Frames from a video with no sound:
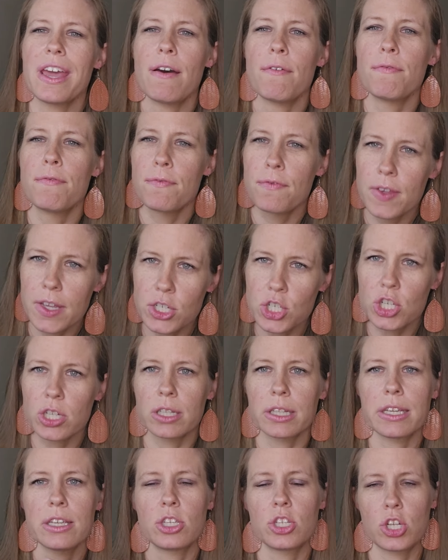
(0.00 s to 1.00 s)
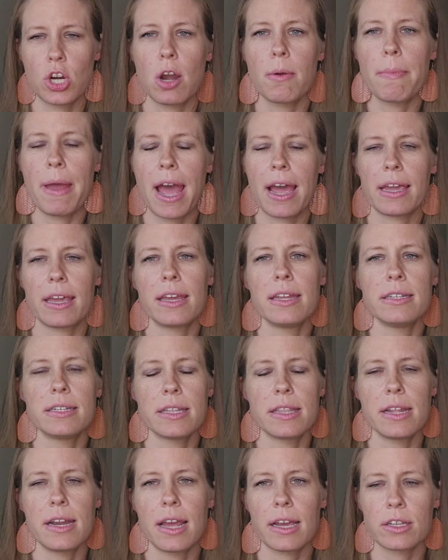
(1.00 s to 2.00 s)
officially start back into
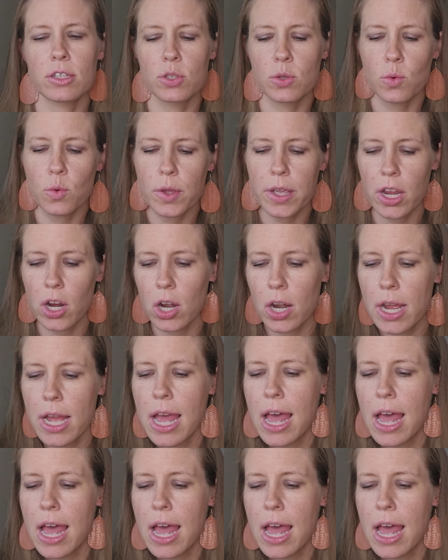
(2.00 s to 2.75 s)
the next school year.